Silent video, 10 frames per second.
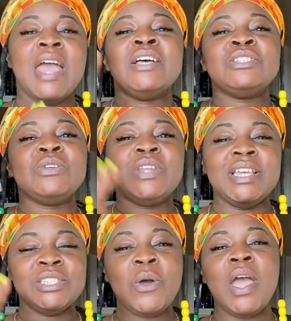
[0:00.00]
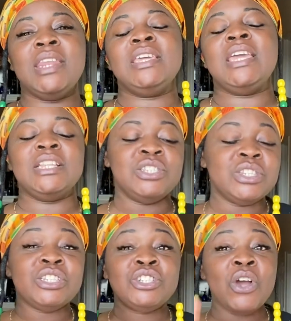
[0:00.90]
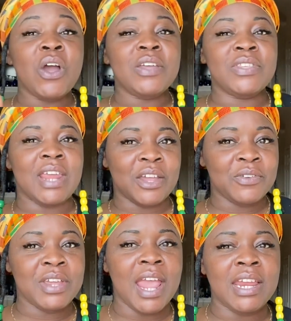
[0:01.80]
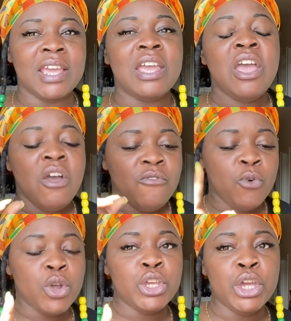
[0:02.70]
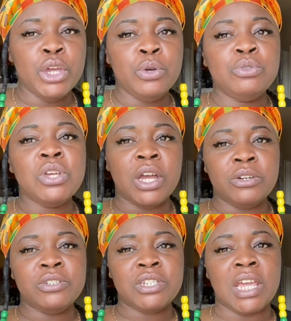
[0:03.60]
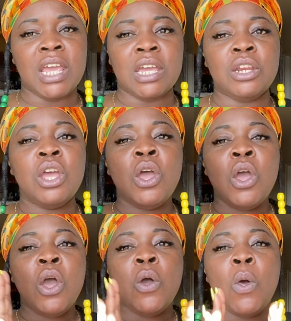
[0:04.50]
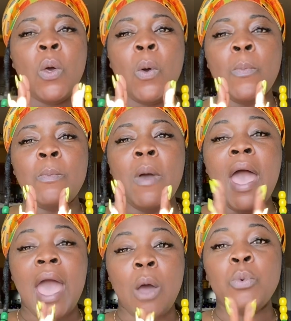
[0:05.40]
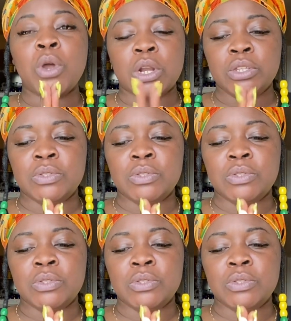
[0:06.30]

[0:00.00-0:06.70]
So let's go ahead and get into the chart that I created for you to understand how we're gonna do